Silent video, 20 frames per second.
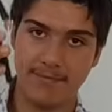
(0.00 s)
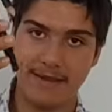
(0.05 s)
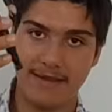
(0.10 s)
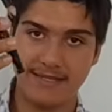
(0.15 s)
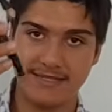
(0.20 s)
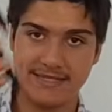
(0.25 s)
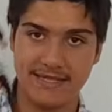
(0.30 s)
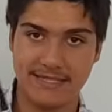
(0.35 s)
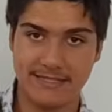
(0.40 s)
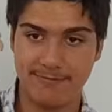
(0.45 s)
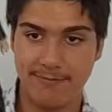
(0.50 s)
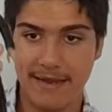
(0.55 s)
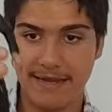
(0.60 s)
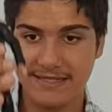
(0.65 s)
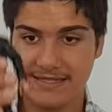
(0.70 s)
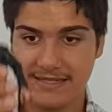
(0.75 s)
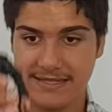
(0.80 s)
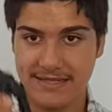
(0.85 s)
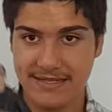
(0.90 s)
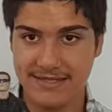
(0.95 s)
it's
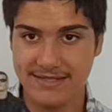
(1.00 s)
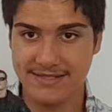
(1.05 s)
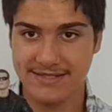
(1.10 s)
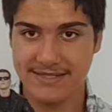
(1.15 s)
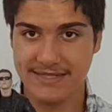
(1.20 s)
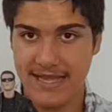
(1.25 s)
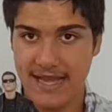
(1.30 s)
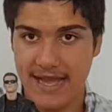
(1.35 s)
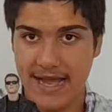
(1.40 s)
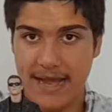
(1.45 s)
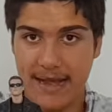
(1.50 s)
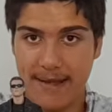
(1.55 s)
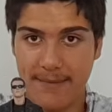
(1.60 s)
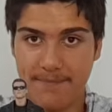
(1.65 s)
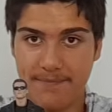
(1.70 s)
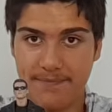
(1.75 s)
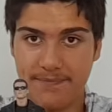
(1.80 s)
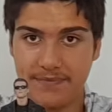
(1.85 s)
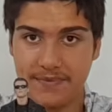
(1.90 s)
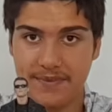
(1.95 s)
basically just that,
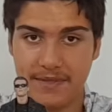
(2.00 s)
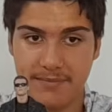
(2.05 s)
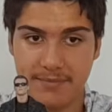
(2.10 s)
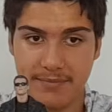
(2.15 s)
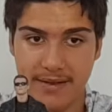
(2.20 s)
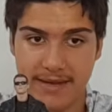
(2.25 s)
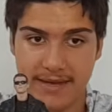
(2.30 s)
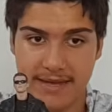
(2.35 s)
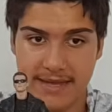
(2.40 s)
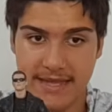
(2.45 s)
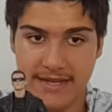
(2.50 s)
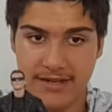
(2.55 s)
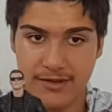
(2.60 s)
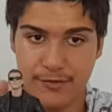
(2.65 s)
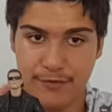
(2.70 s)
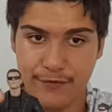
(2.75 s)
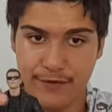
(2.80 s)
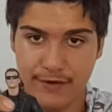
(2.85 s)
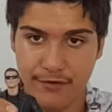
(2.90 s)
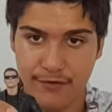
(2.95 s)
but in Lego
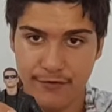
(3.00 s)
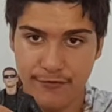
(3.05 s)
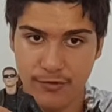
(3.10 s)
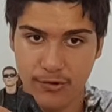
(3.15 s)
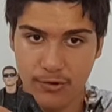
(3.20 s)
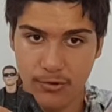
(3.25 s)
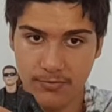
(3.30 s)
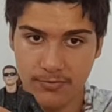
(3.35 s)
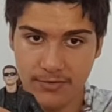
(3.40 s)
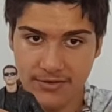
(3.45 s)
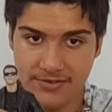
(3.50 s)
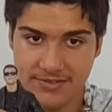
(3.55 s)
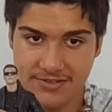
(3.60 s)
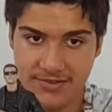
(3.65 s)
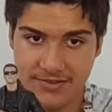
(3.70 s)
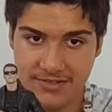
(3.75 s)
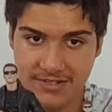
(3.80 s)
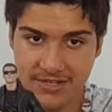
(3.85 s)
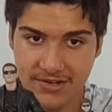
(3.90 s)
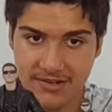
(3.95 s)
figure form. He's got
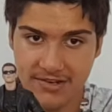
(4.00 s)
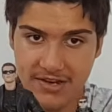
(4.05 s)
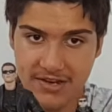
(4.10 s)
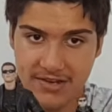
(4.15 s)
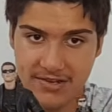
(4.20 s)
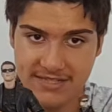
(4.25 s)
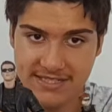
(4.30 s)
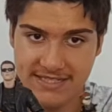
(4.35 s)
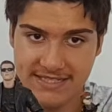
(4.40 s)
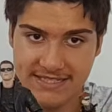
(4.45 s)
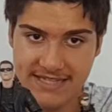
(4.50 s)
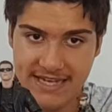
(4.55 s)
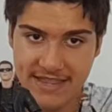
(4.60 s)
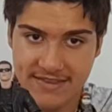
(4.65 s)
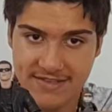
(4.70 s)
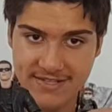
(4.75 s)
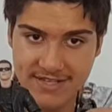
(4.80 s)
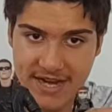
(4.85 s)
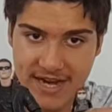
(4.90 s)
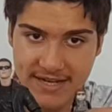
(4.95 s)
the sunglasses, leather
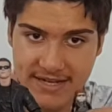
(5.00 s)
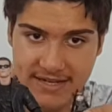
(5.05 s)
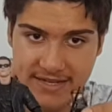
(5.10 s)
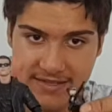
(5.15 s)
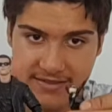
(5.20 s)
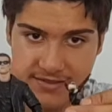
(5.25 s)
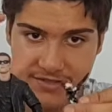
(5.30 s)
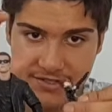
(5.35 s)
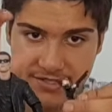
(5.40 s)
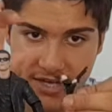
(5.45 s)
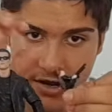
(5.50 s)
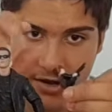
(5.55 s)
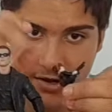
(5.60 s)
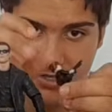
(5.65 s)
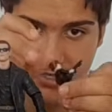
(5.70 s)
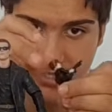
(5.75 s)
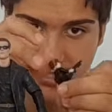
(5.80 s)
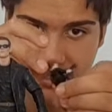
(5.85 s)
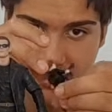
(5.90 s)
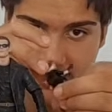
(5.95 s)
jacket, the dark
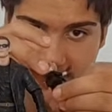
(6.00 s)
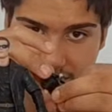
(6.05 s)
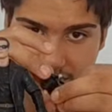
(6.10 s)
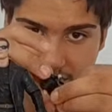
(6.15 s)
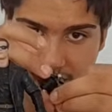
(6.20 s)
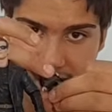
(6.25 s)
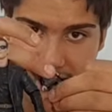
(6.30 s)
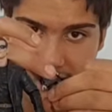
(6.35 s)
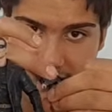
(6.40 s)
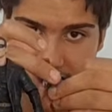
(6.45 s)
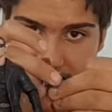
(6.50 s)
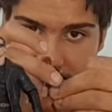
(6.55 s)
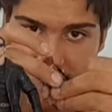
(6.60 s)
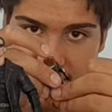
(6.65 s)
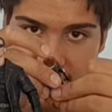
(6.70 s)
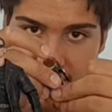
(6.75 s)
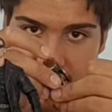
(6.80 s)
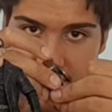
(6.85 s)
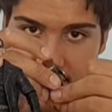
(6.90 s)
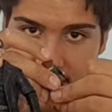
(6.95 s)
shirt underneath,
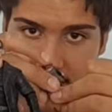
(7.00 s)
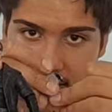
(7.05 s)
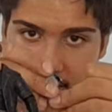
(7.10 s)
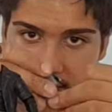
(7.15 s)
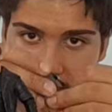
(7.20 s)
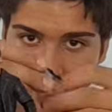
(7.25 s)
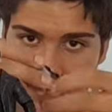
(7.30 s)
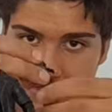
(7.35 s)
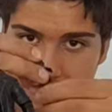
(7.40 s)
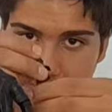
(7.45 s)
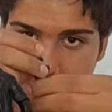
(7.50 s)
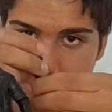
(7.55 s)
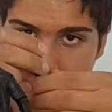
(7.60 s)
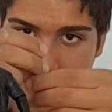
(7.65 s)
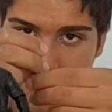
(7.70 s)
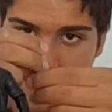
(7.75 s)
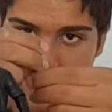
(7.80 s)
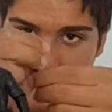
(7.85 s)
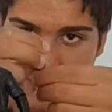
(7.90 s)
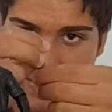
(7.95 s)
and some
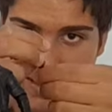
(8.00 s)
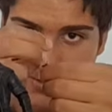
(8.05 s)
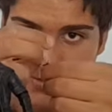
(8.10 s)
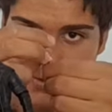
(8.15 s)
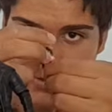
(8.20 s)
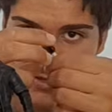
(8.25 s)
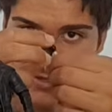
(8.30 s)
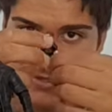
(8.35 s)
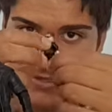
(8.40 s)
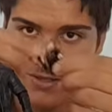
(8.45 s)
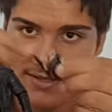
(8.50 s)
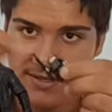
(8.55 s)
black trousers.